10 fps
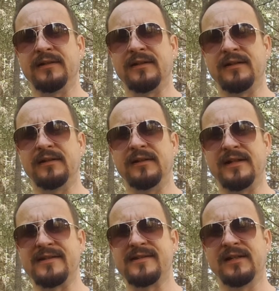a
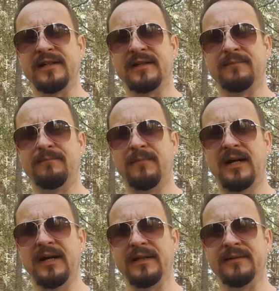resilient
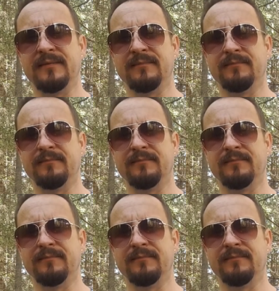mind,